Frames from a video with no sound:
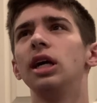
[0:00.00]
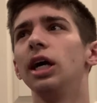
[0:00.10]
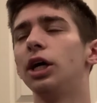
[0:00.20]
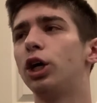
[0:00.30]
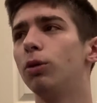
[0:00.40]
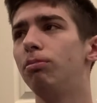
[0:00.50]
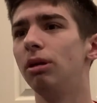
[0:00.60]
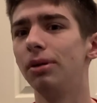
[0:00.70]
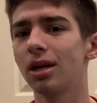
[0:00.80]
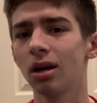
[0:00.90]
it could be
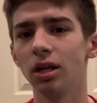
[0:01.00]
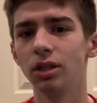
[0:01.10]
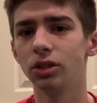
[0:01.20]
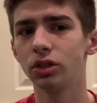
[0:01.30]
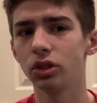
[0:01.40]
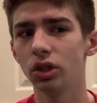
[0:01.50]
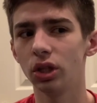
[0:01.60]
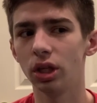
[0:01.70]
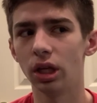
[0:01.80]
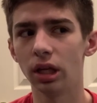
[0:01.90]
because
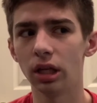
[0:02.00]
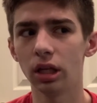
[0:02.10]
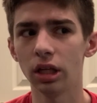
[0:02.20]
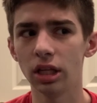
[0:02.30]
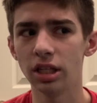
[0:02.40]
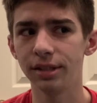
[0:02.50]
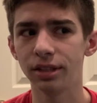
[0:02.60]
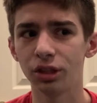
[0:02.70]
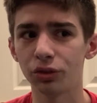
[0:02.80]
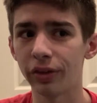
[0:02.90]
he's
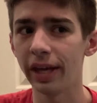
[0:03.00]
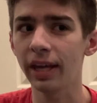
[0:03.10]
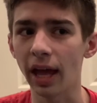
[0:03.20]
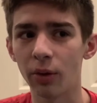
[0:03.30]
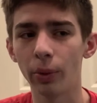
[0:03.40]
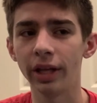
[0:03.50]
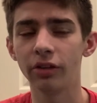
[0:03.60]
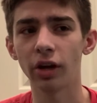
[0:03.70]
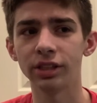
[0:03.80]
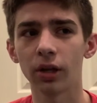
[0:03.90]
just fake, and when he
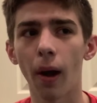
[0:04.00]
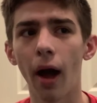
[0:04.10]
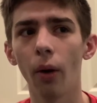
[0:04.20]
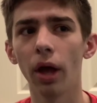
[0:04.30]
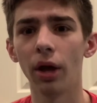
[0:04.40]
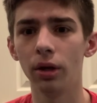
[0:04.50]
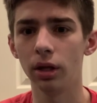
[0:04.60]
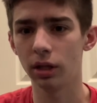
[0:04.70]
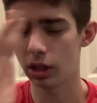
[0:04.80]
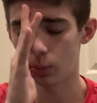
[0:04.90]
tries to go out,
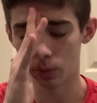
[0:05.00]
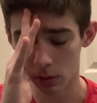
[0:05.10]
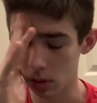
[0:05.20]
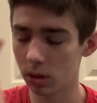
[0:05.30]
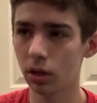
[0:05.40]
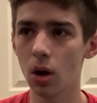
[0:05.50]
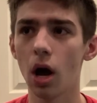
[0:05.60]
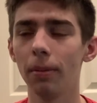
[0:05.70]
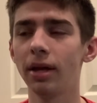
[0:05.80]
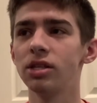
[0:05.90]
he won't go out
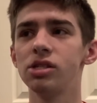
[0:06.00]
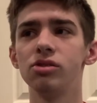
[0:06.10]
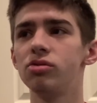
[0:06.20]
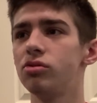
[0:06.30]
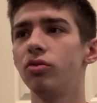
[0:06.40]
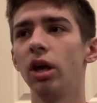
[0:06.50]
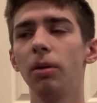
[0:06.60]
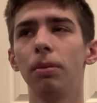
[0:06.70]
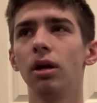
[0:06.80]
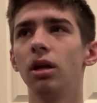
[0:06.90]
because he's fake,
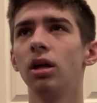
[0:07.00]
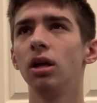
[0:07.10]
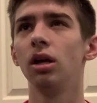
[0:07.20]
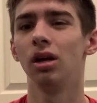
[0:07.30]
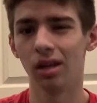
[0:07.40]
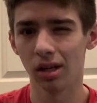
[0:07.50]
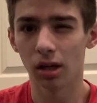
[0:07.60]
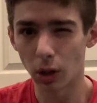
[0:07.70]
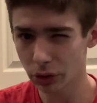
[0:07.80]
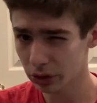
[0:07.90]
but
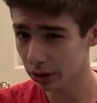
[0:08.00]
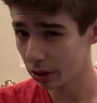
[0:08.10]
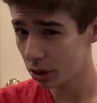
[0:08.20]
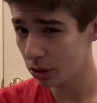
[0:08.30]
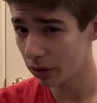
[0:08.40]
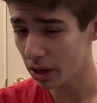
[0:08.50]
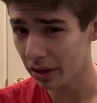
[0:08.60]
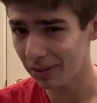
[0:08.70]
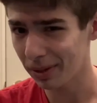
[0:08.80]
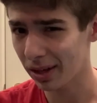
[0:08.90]
also started
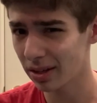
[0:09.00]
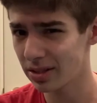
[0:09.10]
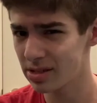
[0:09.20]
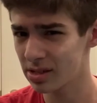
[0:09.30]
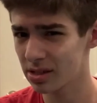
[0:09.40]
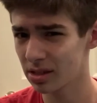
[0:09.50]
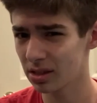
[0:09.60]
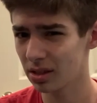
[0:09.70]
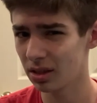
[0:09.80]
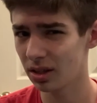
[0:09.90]
deteriorating because
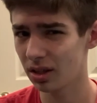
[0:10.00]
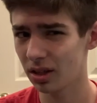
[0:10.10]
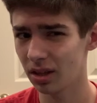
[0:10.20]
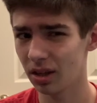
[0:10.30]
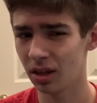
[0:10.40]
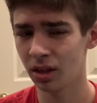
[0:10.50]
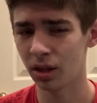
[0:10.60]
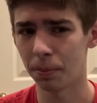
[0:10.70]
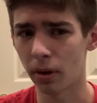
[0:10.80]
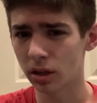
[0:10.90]
the
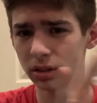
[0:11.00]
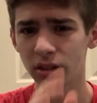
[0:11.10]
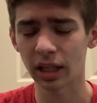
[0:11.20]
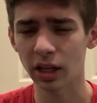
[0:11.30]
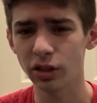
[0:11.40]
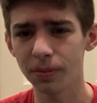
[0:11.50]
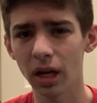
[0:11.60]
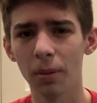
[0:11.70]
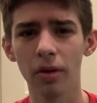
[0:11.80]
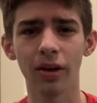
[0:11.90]
parts that he was made
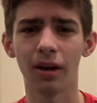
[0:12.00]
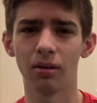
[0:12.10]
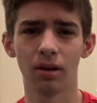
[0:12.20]
up of, I